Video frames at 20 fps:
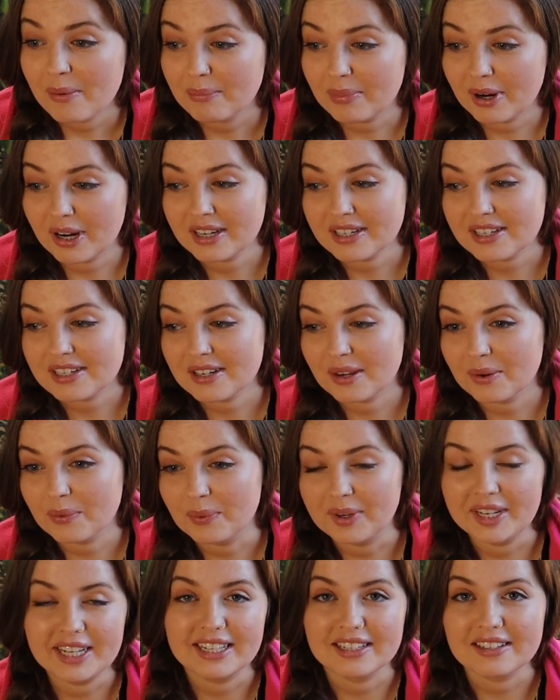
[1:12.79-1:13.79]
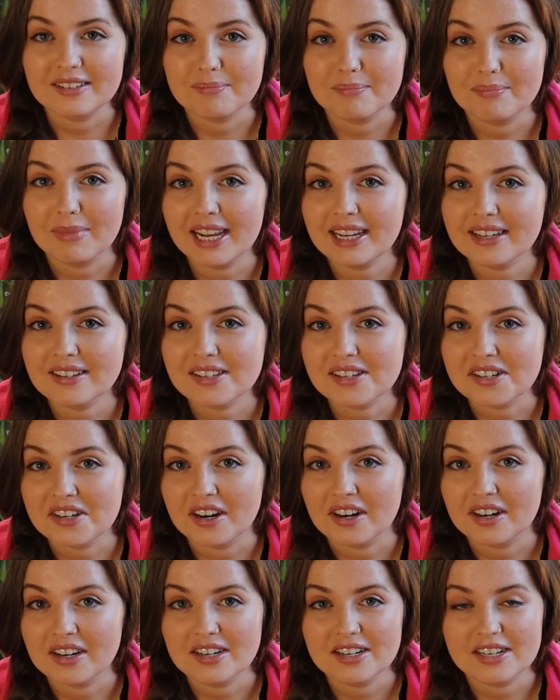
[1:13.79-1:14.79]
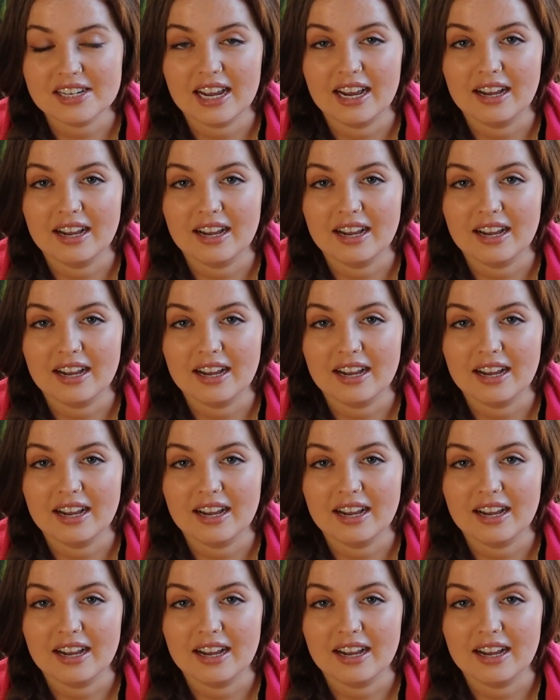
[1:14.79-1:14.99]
but we can make a start,